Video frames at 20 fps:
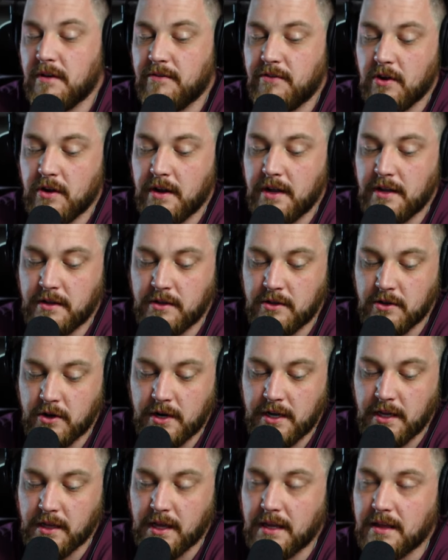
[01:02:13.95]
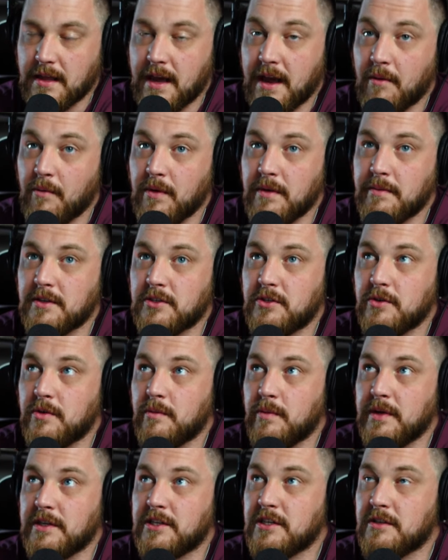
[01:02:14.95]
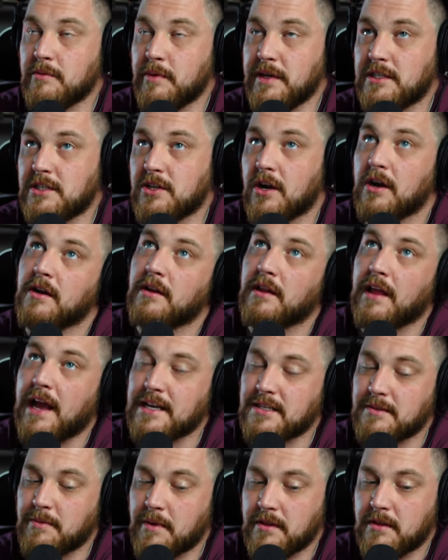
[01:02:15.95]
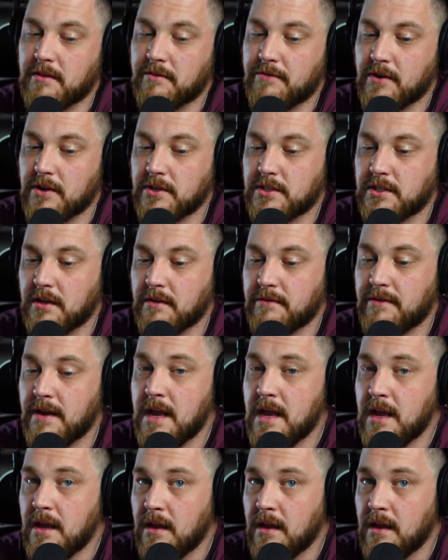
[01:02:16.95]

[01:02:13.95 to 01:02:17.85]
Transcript: if you're nerdy like that, we've been doing, we did, we started last month, the first of